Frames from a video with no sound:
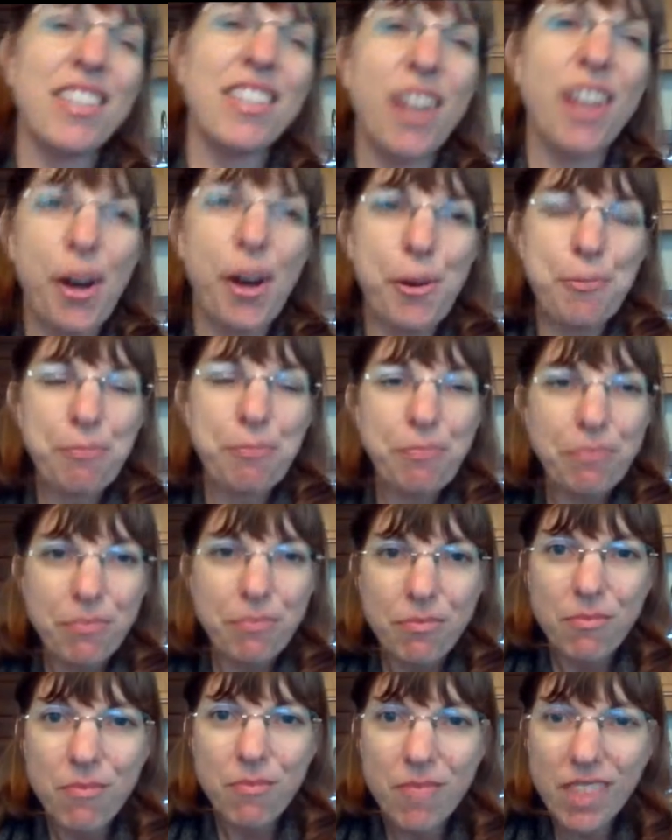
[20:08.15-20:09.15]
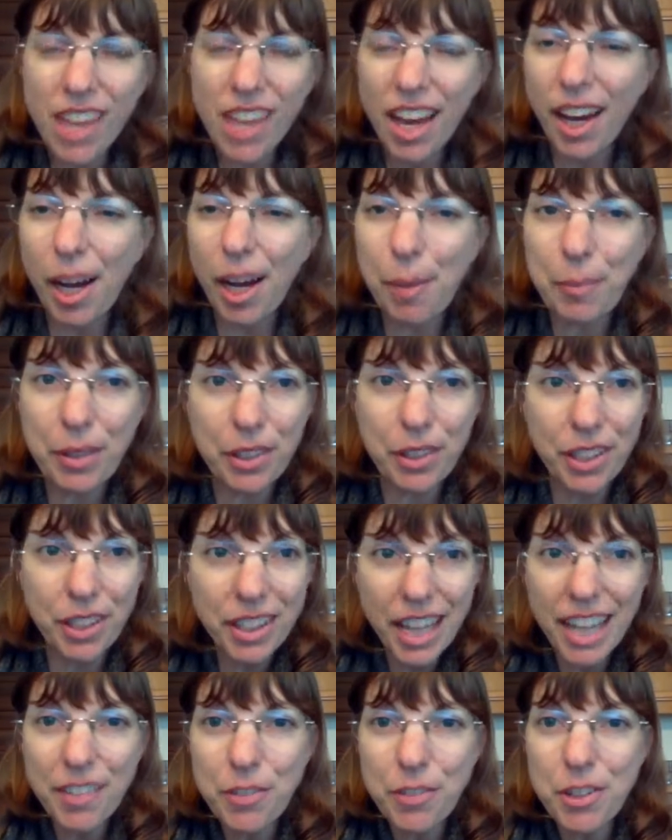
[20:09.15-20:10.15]
So good
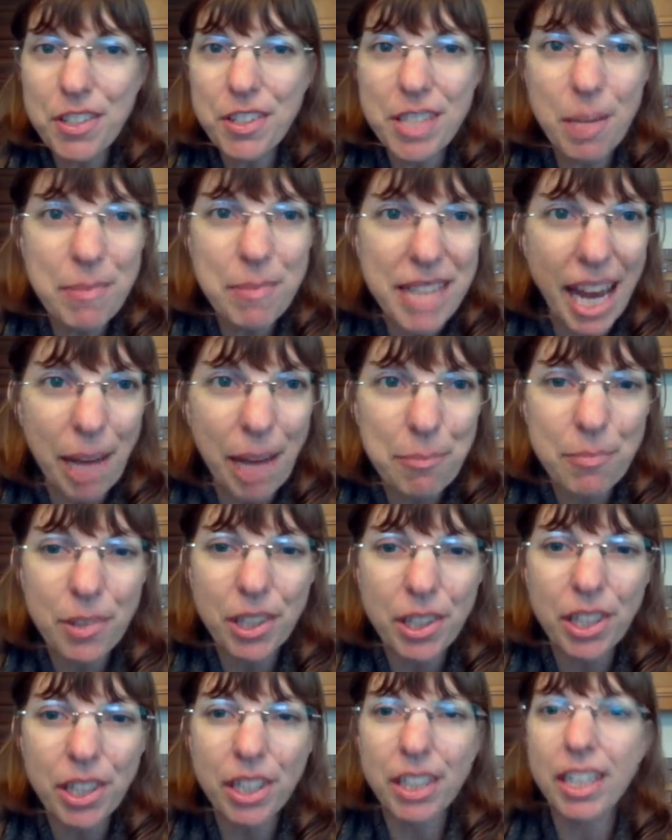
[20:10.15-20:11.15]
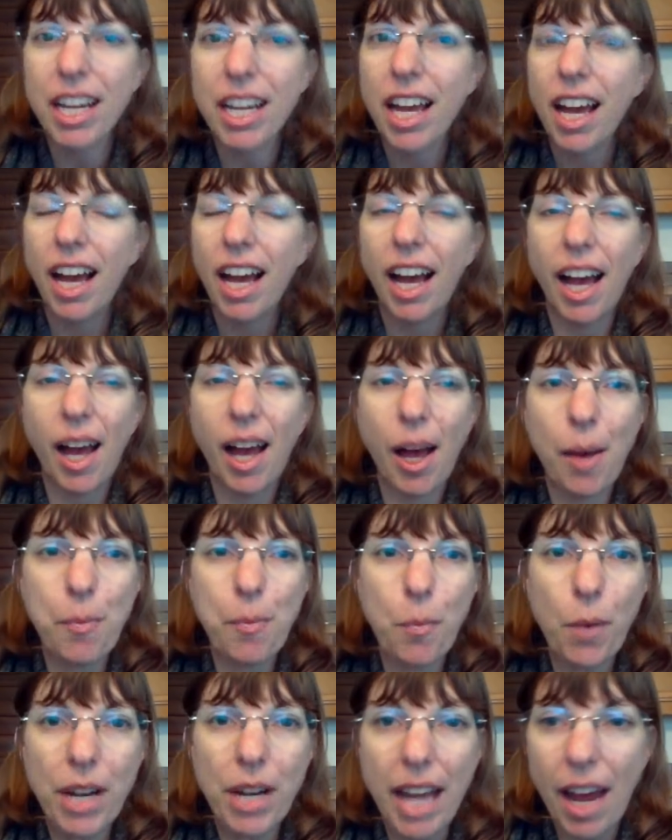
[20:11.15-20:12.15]
luck for September.
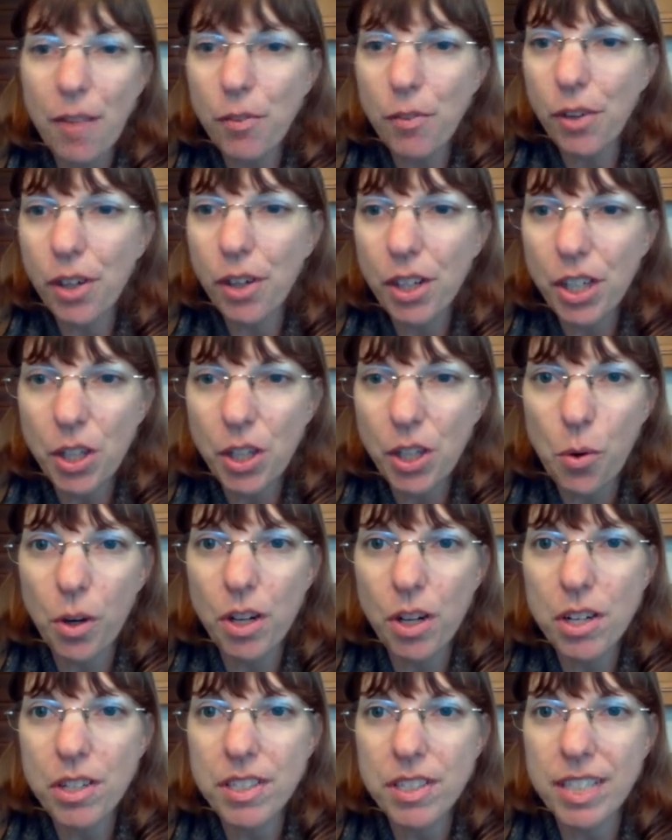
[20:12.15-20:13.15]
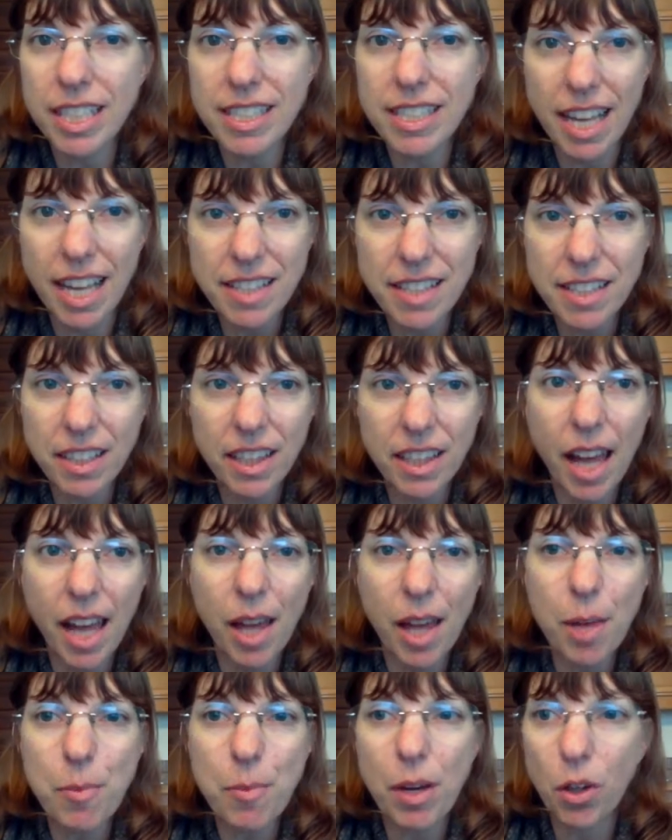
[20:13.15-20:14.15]
Whatever your success
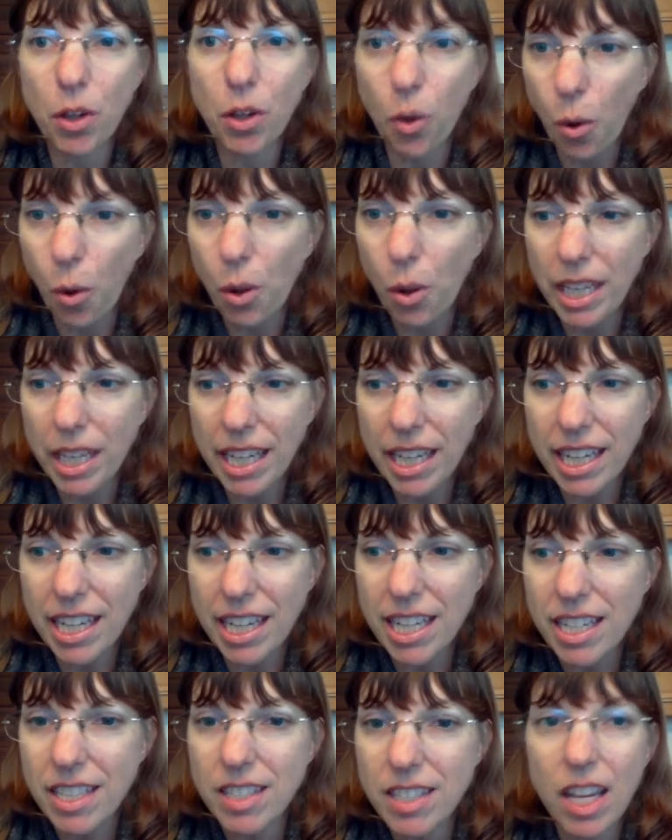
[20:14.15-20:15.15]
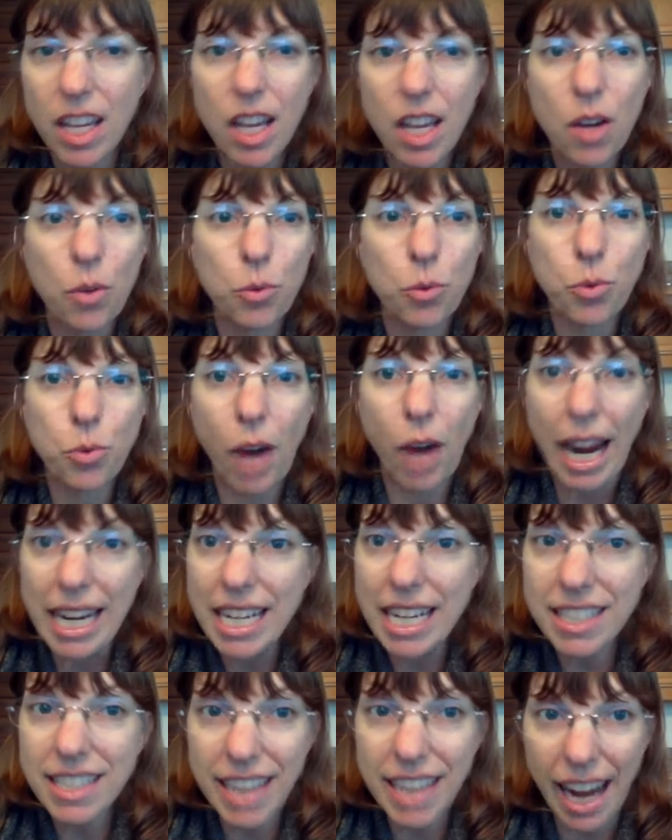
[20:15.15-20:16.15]
club goal is, write
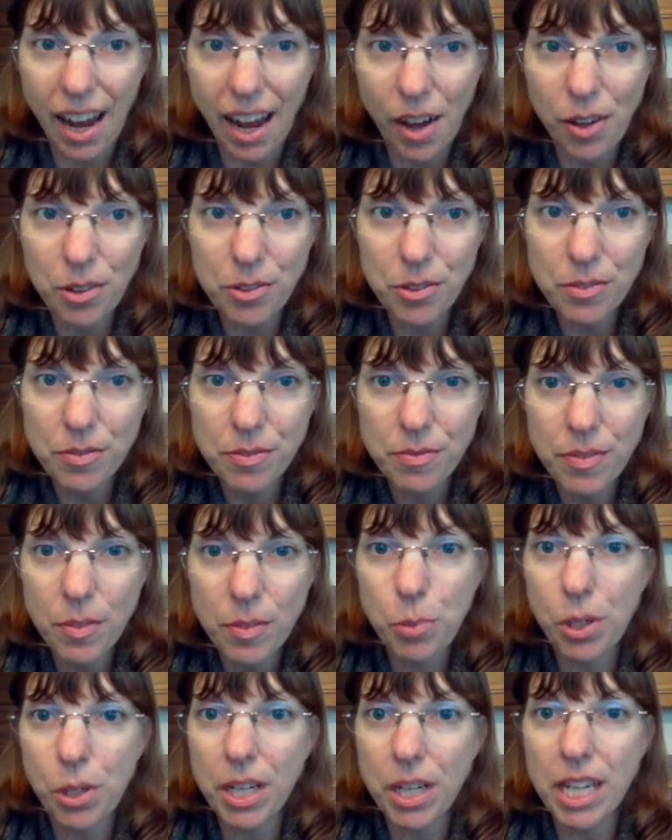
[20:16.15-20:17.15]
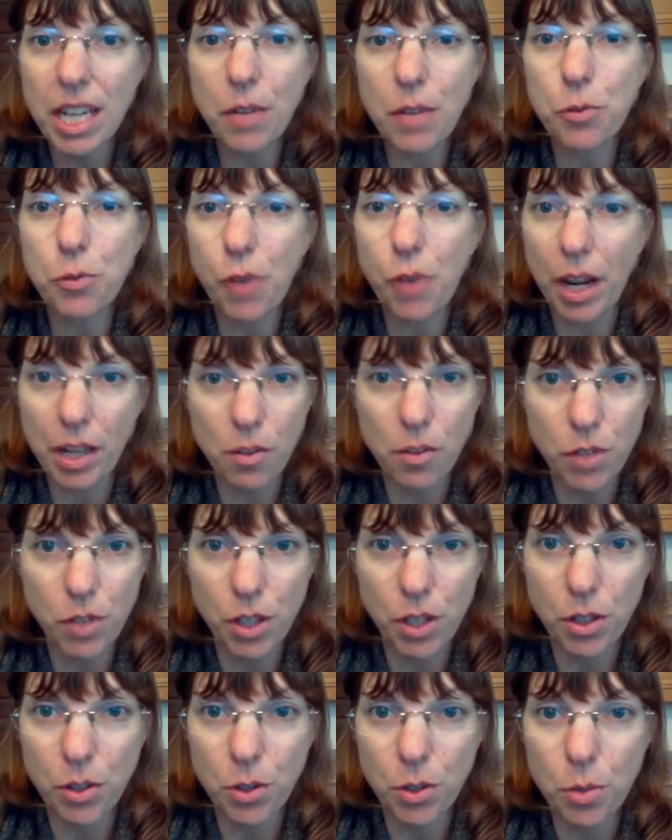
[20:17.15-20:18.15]
it down, put it in front of
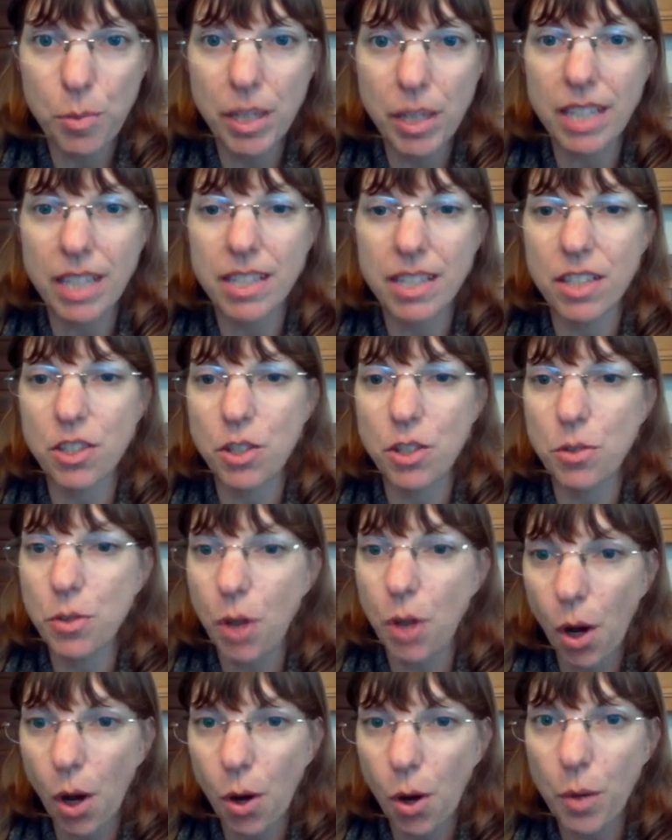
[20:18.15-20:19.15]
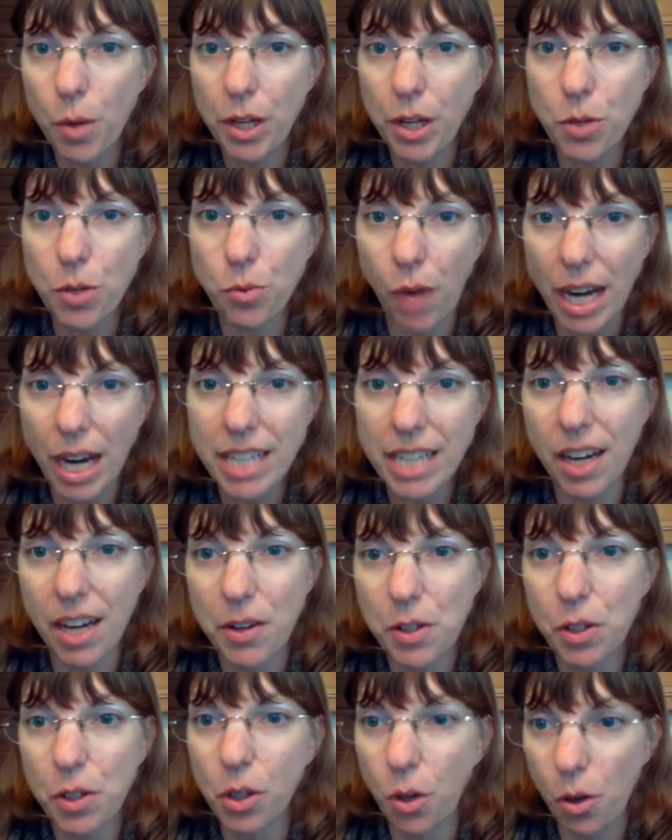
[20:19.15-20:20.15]
you, because as you know, when you write
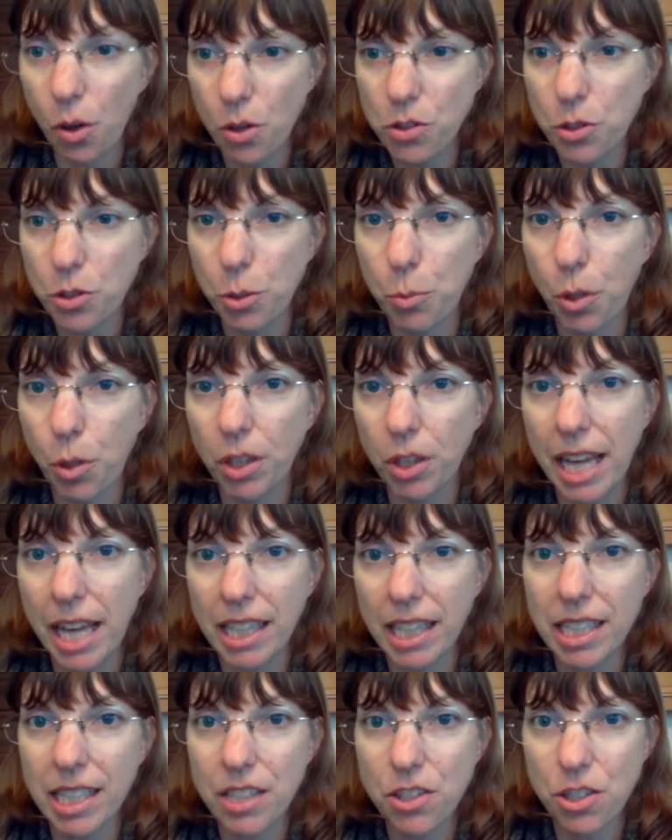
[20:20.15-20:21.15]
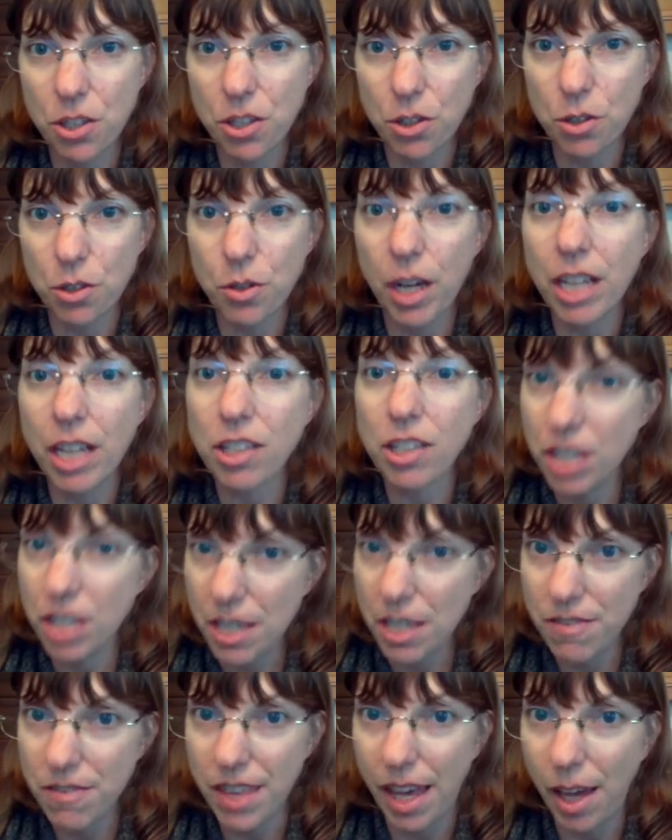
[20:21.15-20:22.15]
down your goals, you're more likely to
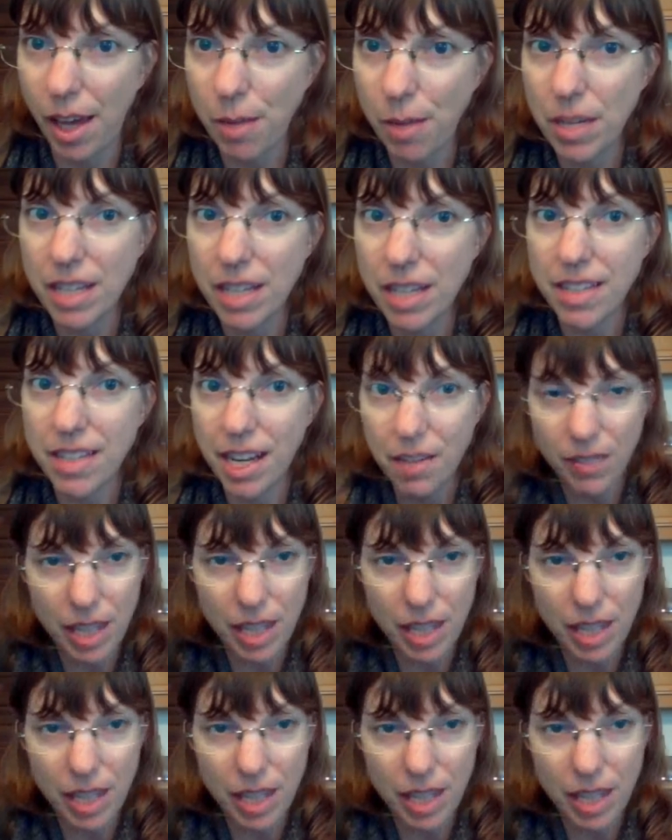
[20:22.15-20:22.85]
achieve them instead of